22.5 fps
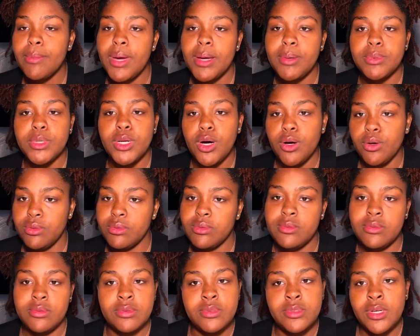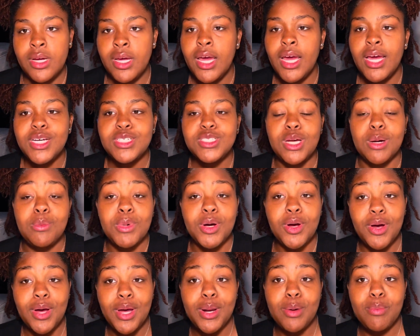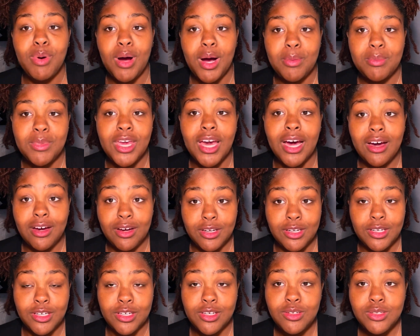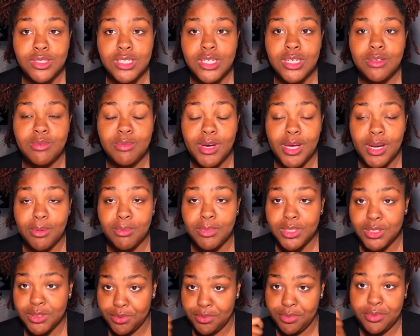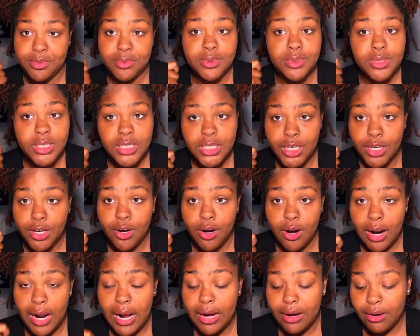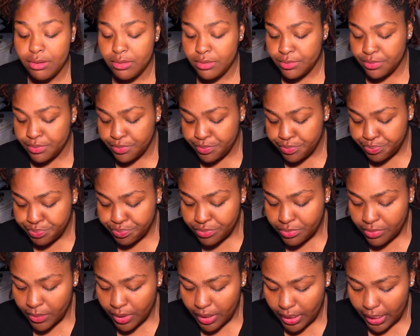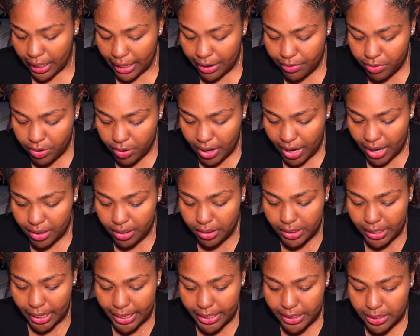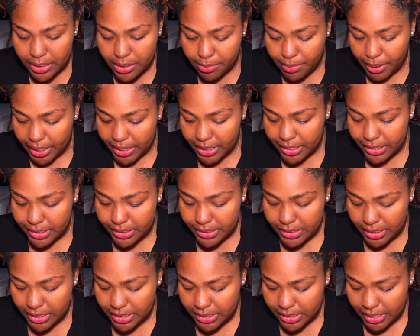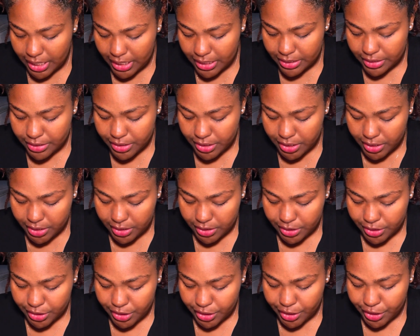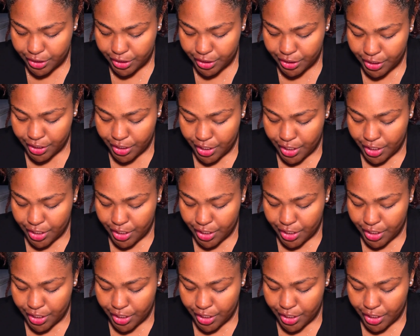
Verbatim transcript: Baby, no. So I'm gonna go ahead and pop me out a Q-tip and I'm gonna clean her out. Even though I don't like cleaning my ears, it's kind of ticklish in there.